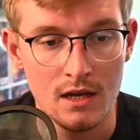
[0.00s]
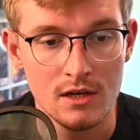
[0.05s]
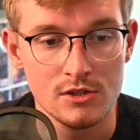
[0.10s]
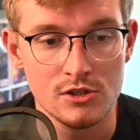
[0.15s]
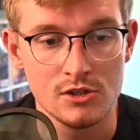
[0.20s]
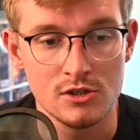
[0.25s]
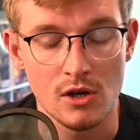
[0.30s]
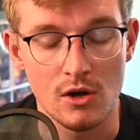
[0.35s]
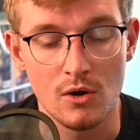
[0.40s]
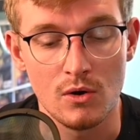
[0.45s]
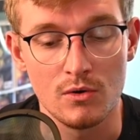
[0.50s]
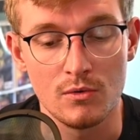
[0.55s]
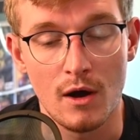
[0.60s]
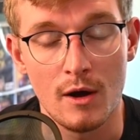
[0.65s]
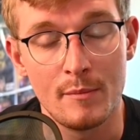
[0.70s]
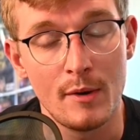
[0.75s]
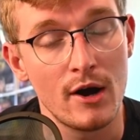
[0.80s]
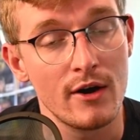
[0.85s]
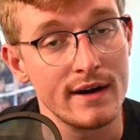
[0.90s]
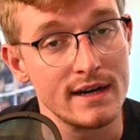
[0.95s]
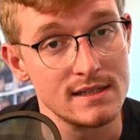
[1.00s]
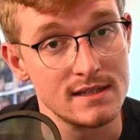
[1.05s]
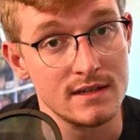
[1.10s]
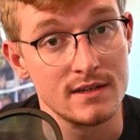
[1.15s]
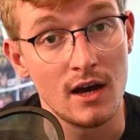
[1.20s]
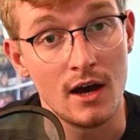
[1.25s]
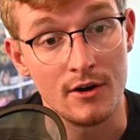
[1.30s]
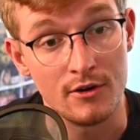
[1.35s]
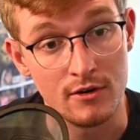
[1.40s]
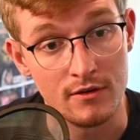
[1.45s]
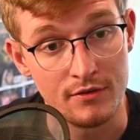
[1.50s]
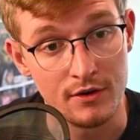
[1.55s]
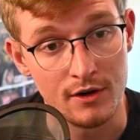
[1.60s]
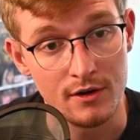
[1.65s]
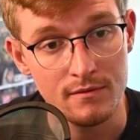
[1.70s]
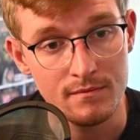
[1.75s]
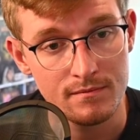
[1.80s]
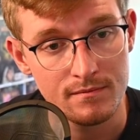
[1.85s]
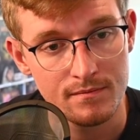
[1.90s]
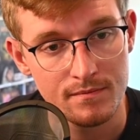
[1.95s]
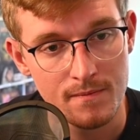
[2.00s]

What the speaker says: So Apari is the daughter of her.